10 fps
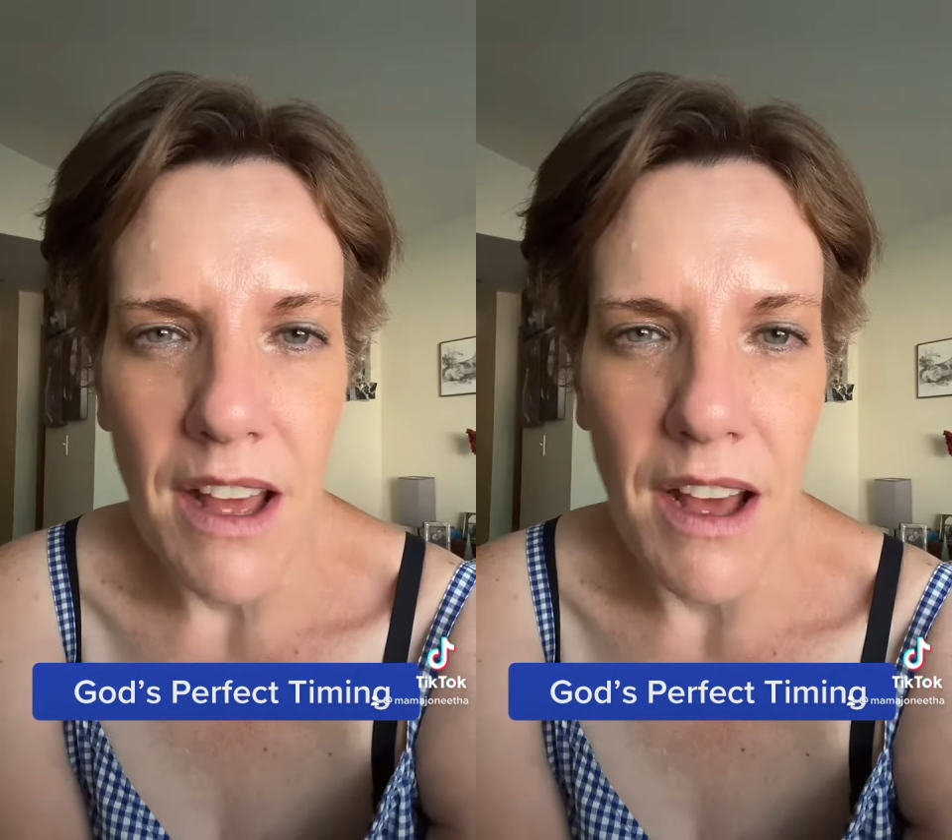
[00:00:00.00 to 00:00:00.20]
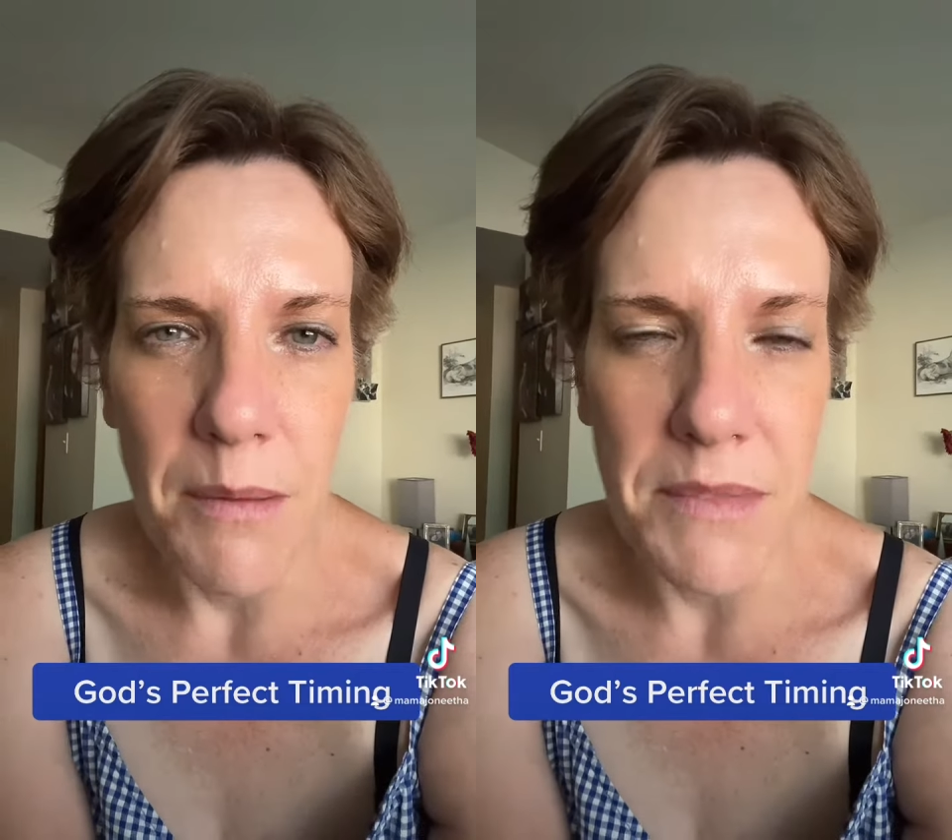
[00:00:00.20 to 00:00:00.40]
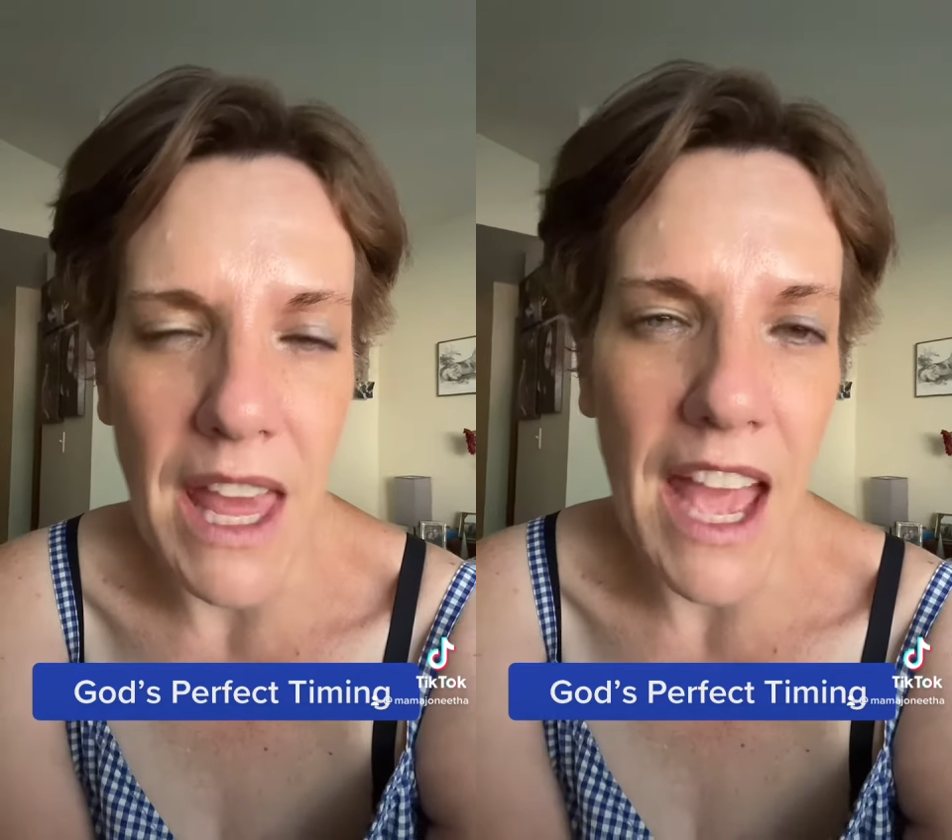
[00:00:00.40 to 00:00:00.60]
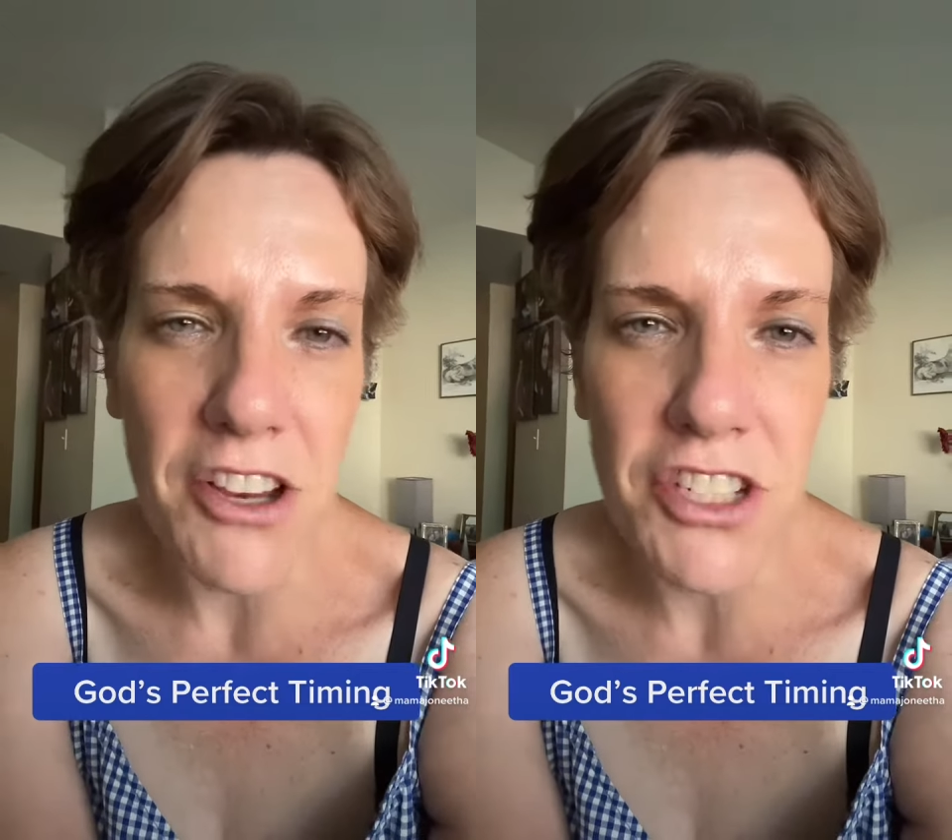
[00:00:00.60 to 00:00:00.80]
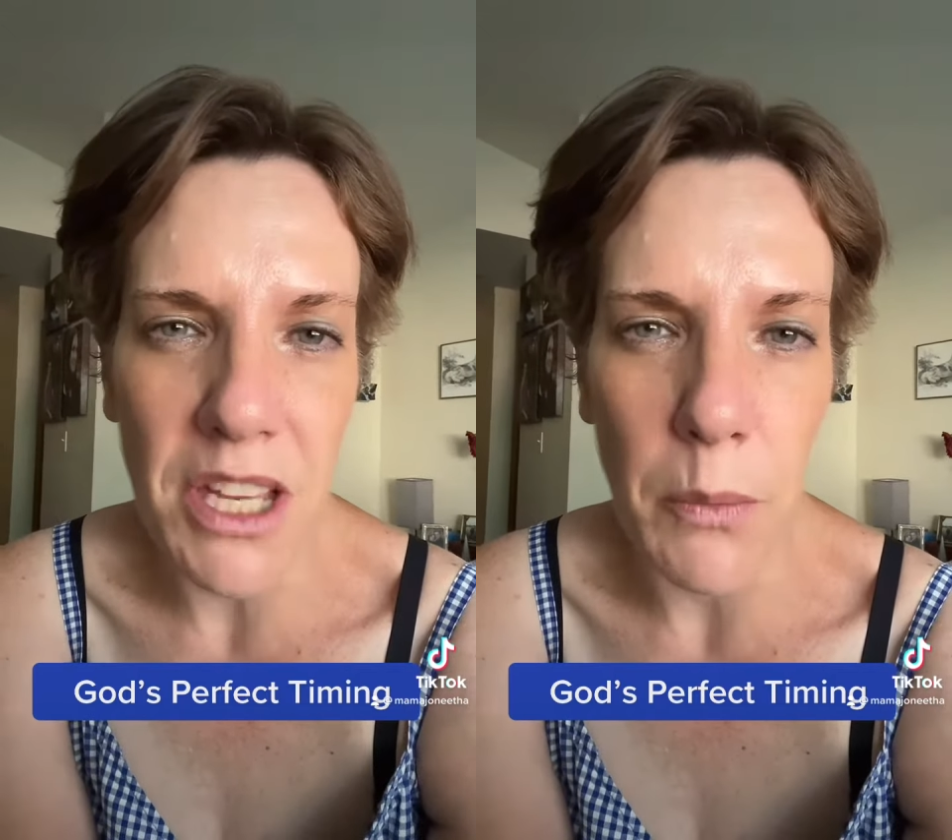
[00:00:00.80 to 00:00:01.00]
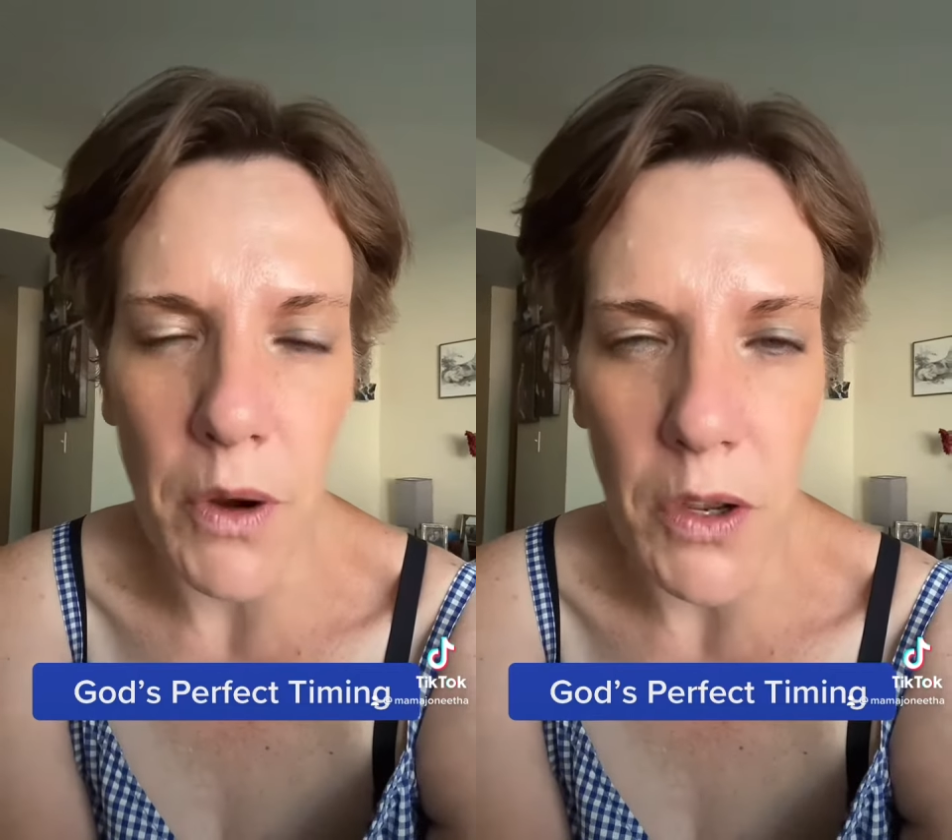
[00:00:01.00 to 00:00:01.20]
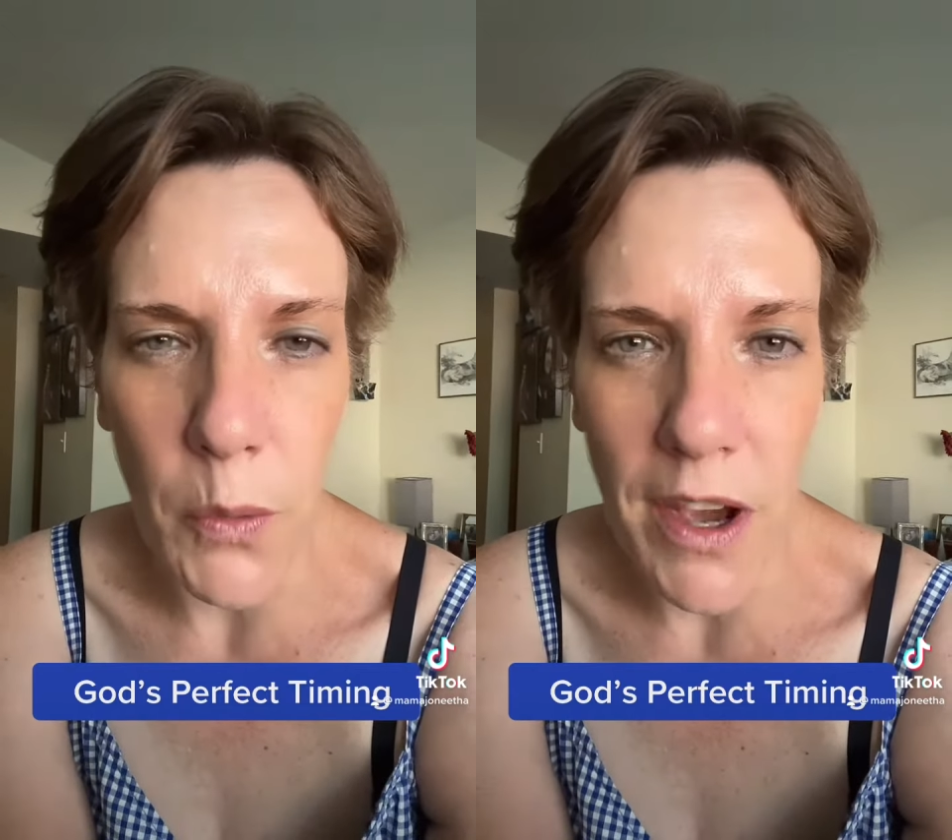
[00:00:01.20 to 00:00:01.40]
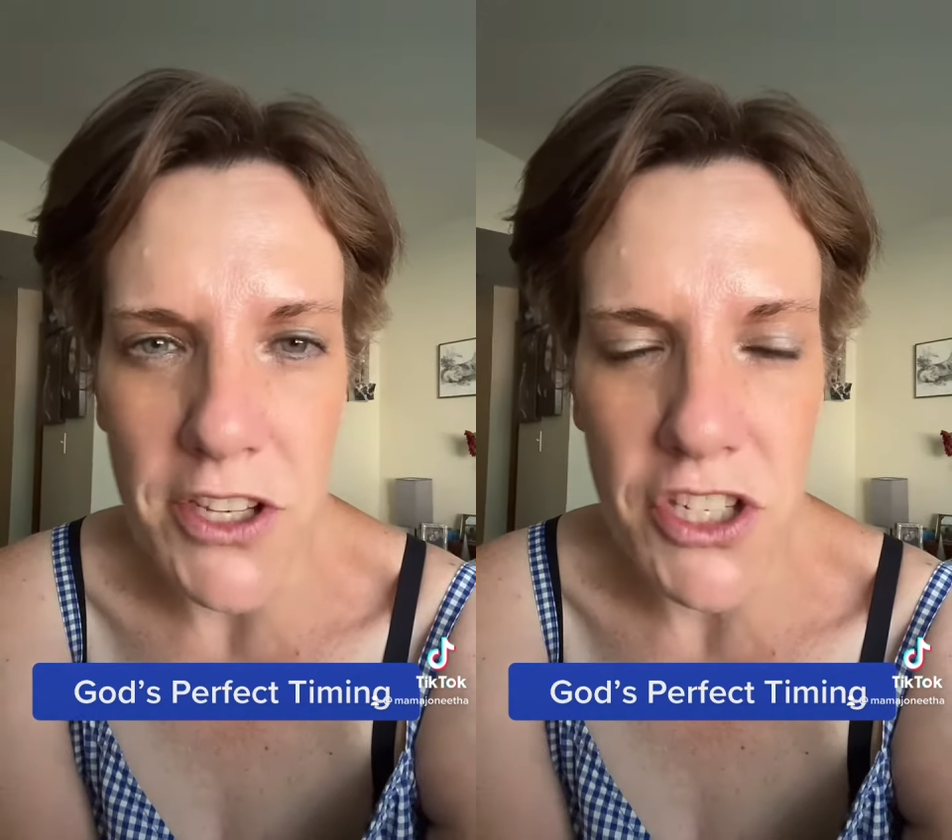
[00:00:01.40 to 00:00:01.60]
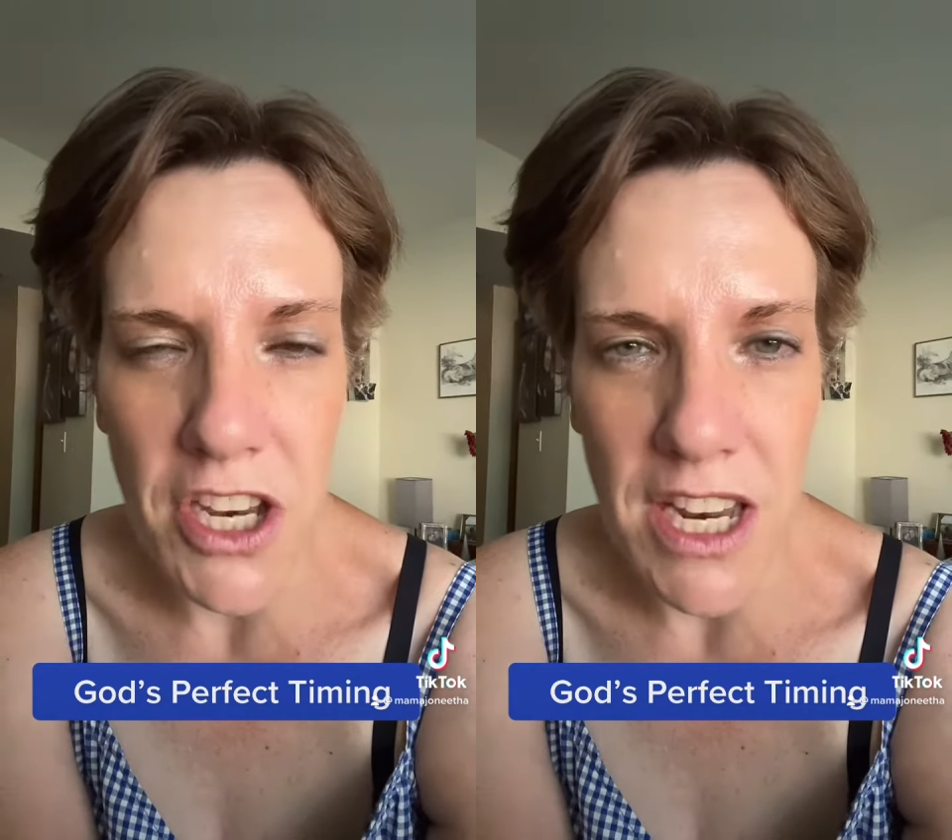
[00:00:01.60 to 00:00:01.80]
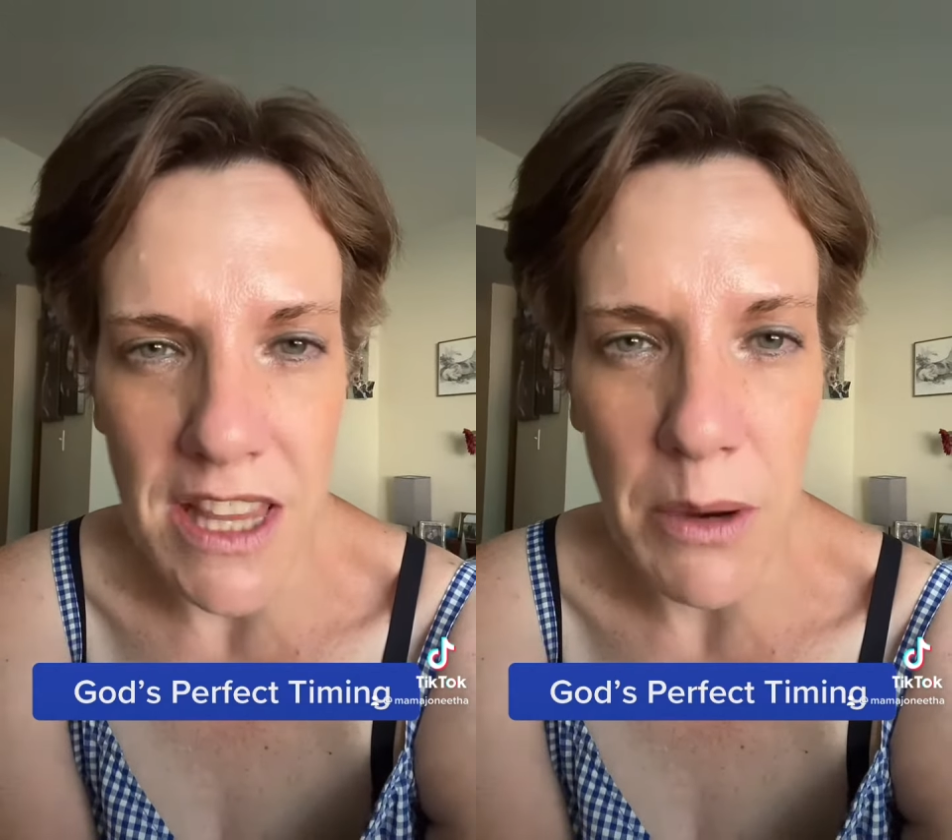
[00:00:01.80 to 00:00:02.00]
um, they actually weren't questioning.